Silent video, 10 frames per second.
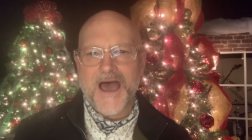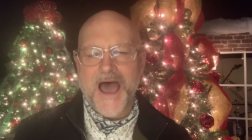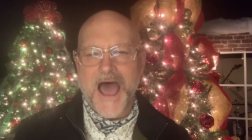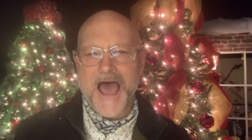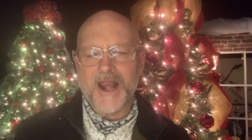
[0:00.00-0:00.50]

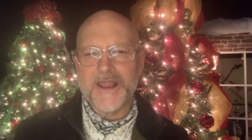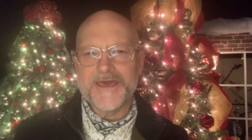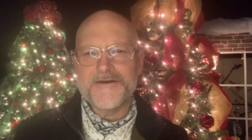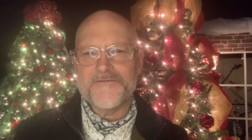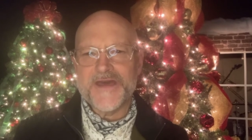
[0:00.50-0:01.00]
I
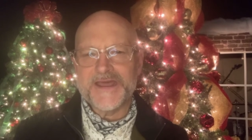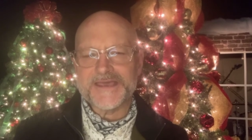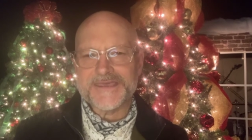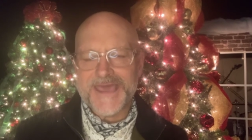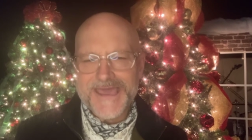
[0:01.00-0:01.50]
live in a
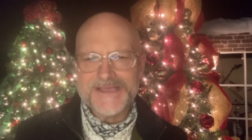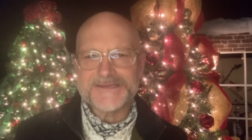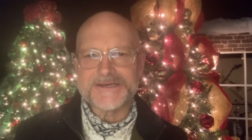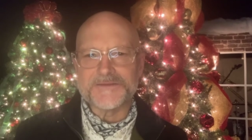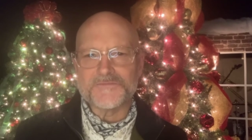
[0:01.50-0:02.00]

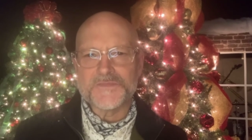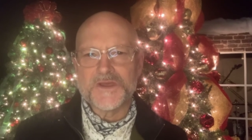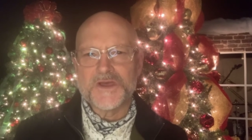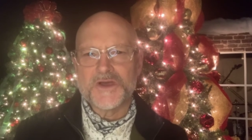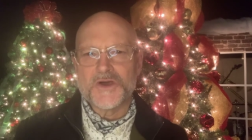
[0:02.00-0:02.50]
kingdom
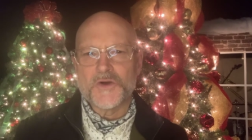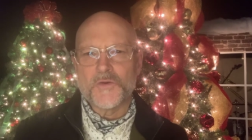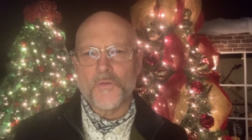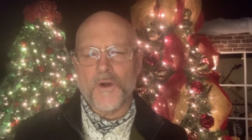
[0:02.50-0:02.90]
where